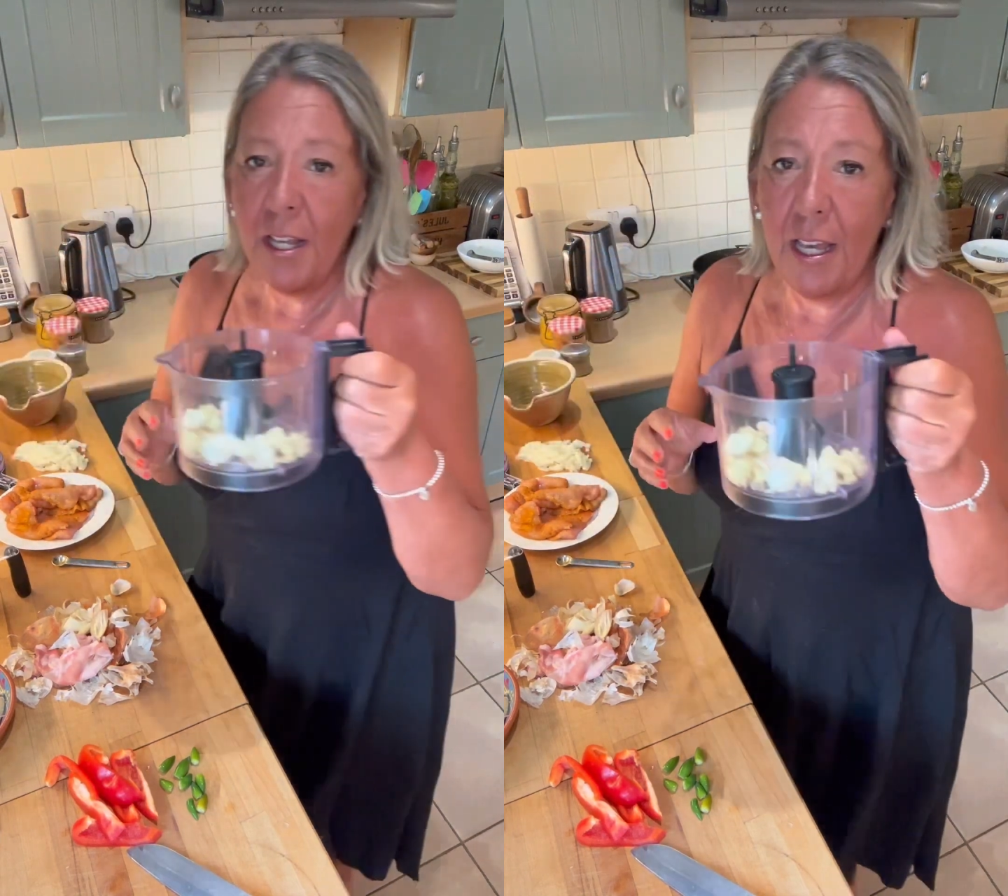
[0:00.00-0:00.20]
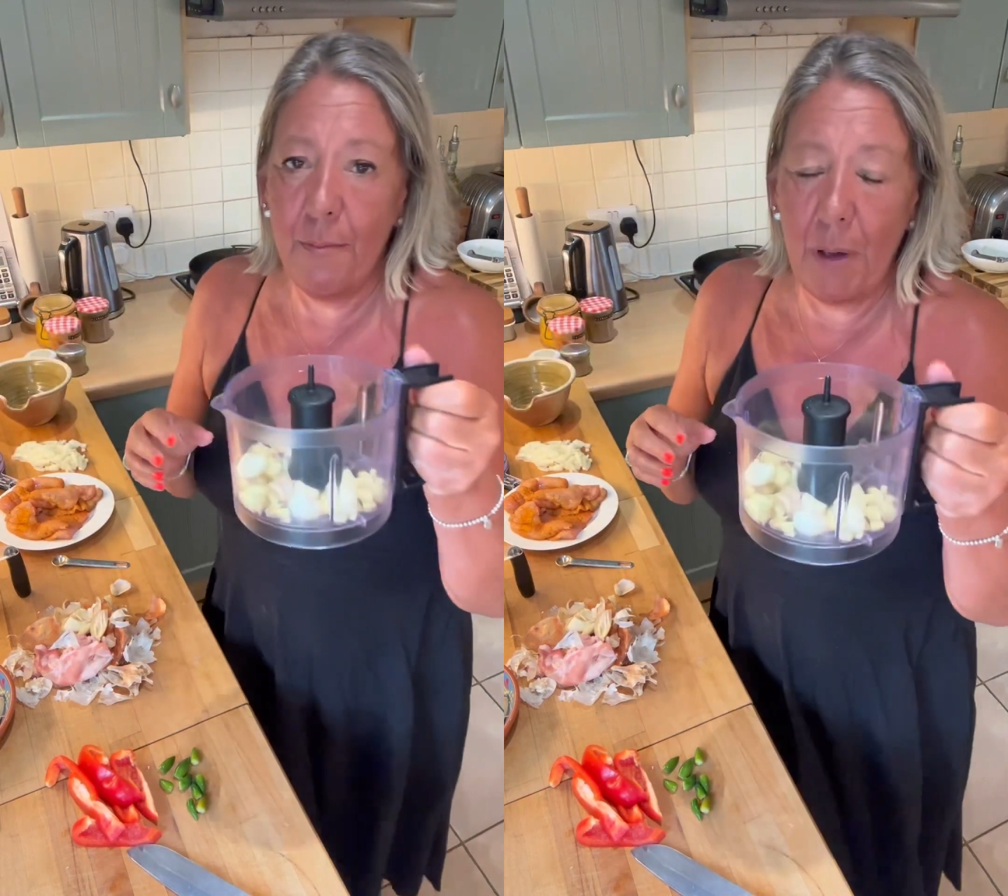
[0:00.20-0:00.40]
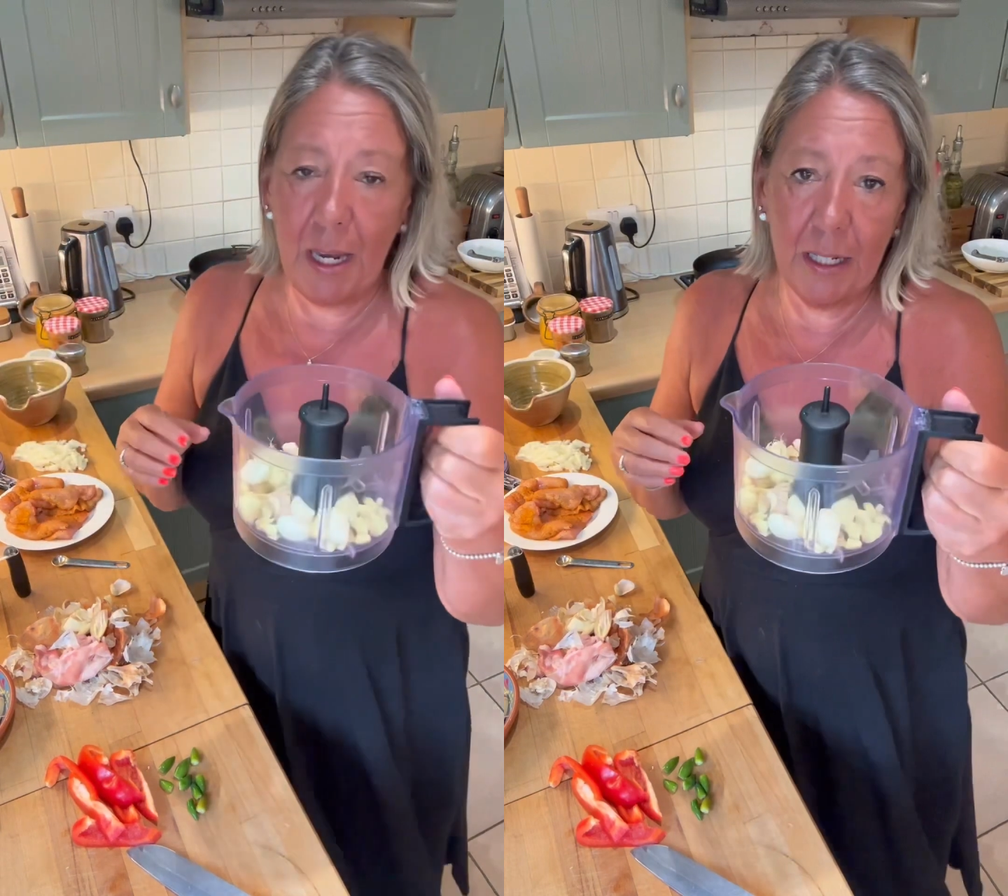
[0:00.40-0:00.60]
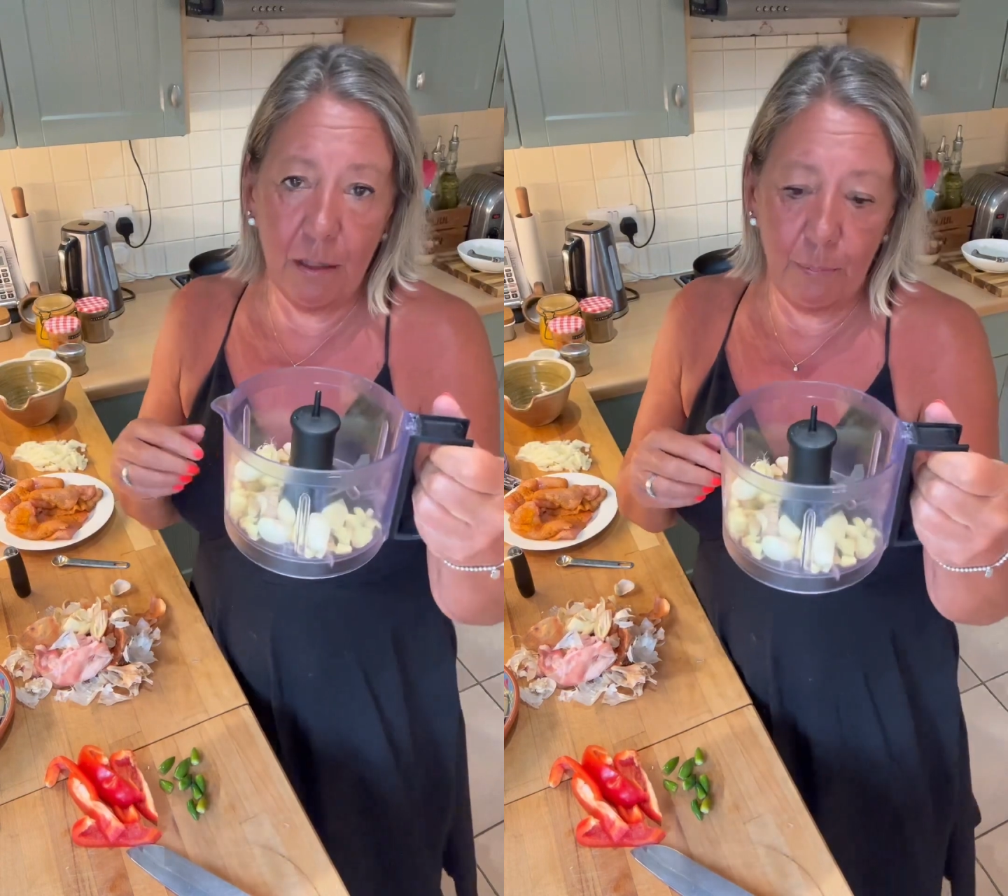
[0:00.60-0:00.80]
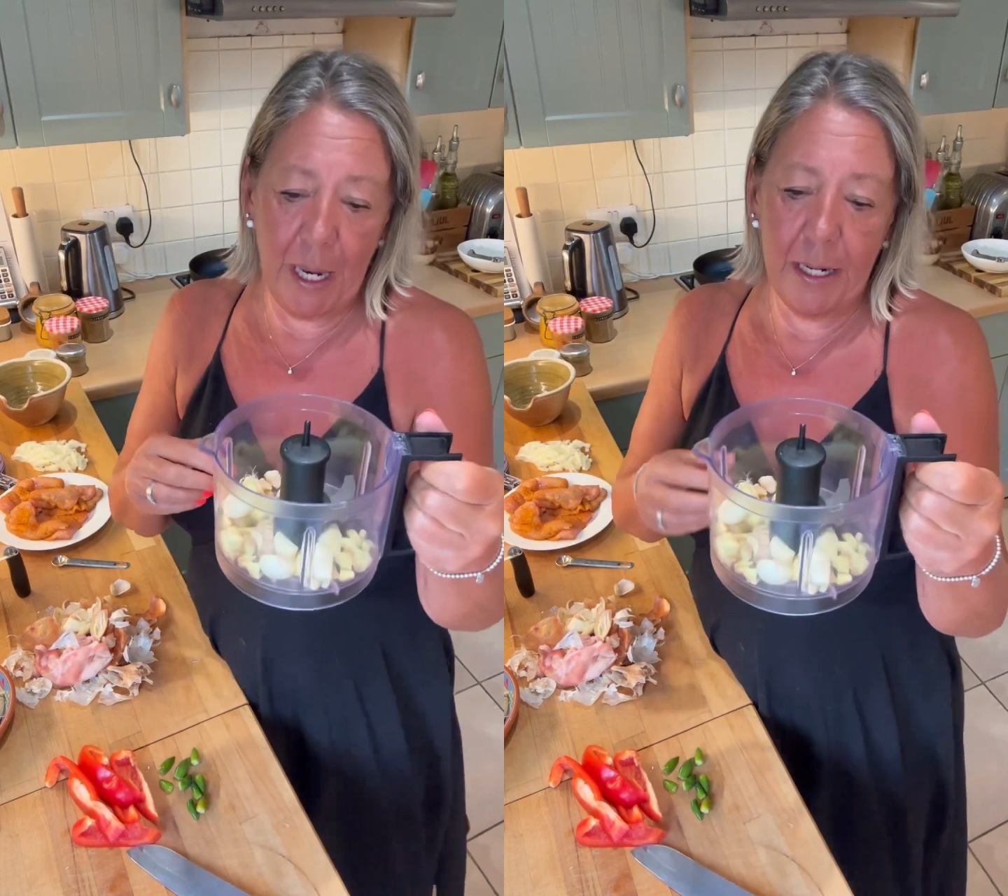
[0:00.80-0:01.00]
in my
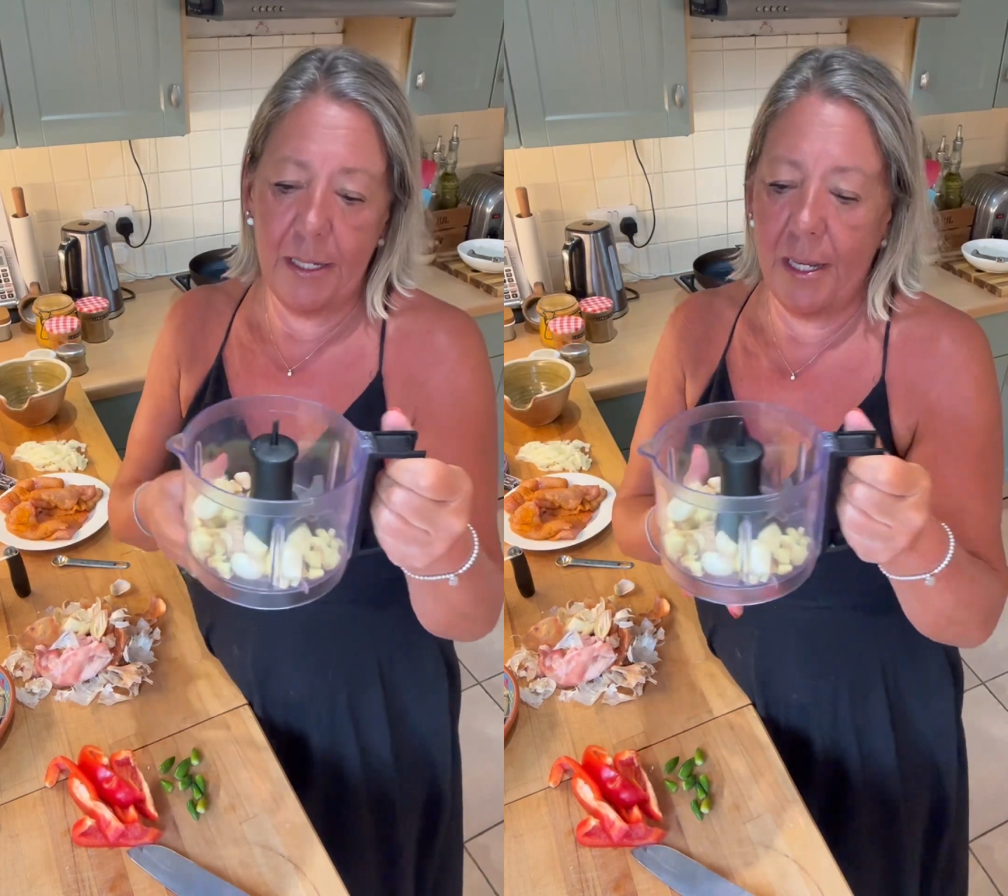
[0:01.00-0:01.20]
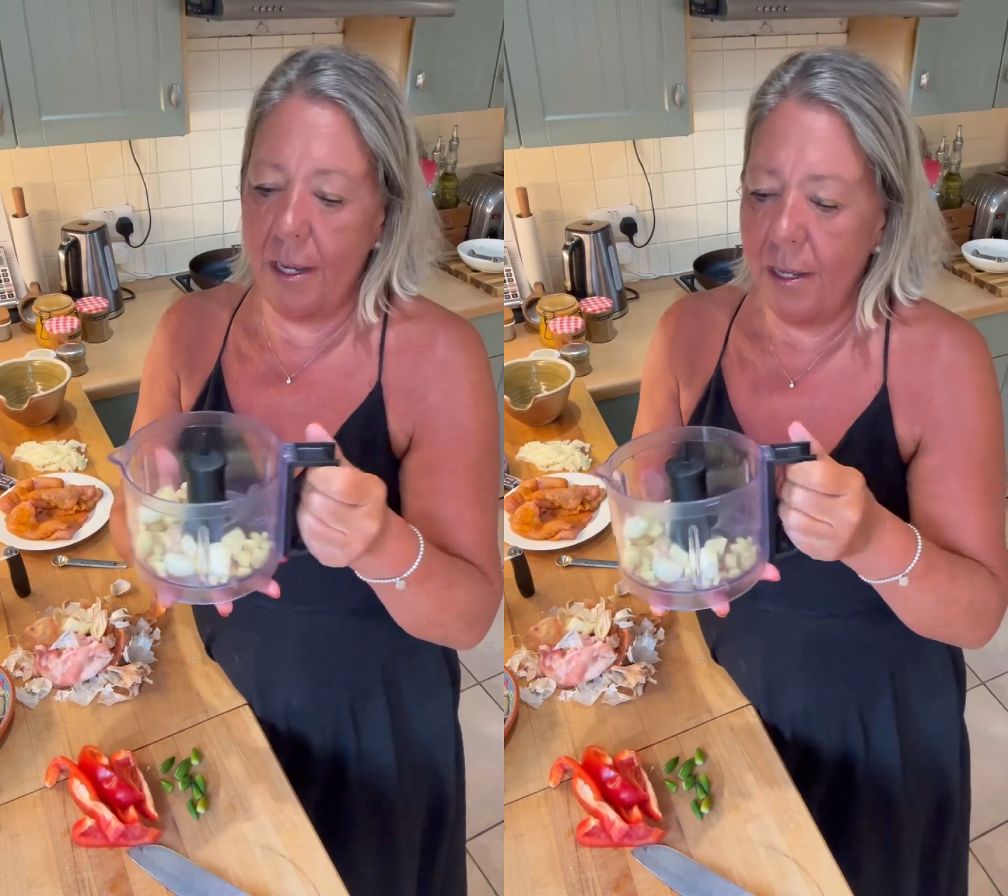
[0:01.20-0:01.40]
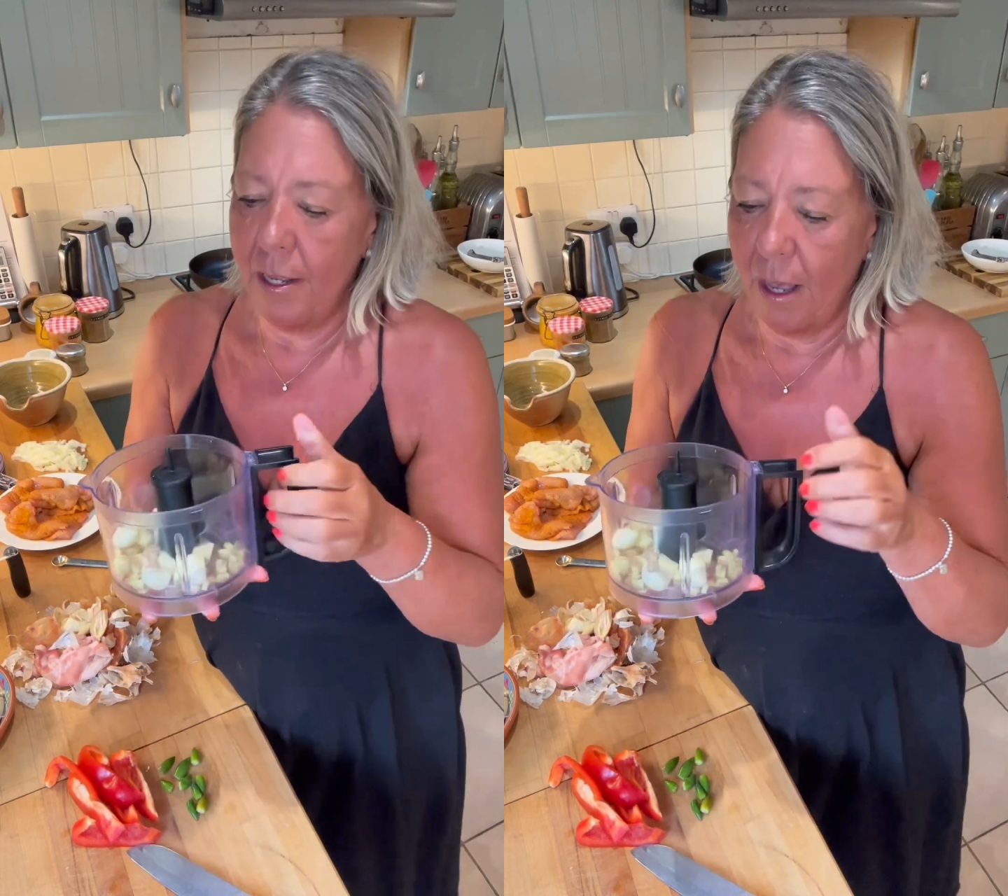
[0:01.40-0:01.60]
little blender,